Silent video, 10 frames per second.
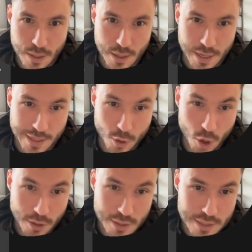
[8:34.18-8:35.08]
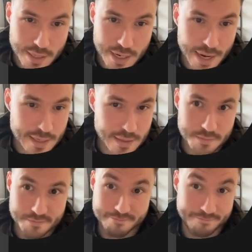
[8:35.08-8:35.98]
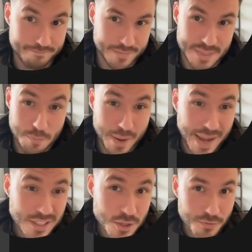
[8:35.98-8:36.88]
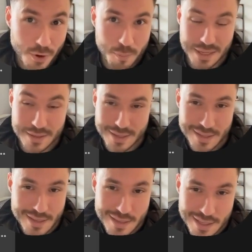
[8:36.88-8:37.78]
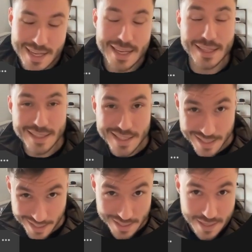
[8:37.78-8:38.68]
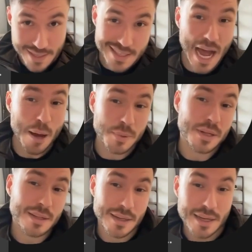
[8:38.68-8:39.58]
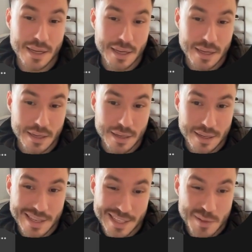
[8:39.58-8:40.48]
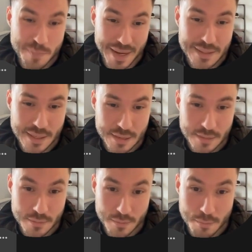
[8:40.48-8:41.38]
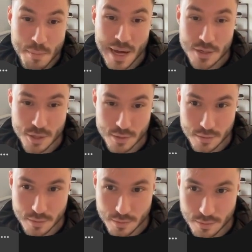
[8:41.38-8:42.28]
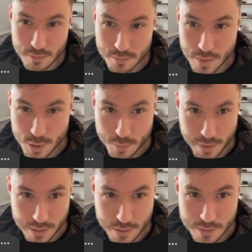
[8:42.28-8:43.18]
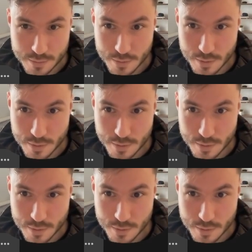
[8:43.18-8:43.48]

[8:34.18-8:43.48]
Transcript: And honestly, guys, the patch from plasticity in this example is better, much, much better